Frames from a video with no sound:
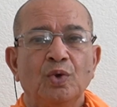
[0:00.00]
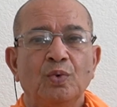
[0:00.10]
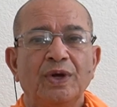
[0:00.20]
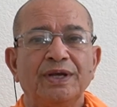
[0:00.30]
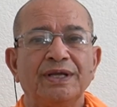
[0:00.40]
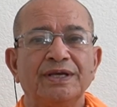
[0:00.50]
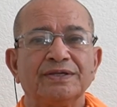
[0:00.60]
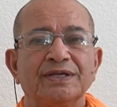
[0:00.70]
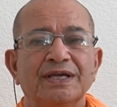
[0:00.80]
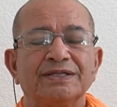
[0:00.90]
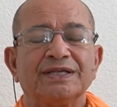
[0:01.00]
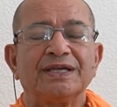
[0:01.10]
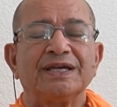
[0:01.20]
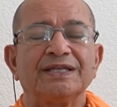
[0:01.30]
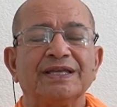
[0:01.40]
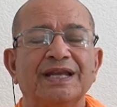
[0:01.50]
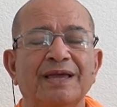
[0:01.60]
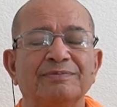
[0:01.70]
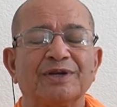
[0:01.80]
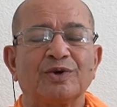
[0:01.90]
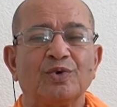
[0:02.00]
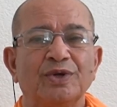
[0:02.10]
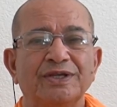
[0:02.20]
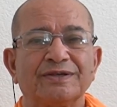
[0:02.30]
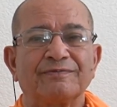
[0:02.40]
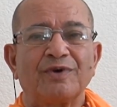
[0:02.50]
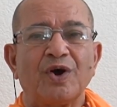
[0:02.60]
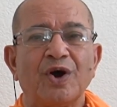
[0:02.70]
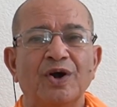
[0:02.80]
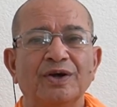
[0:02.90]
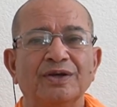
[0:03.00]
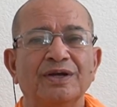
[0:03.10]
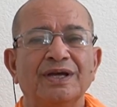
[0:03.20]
One is singing the names and glories of God,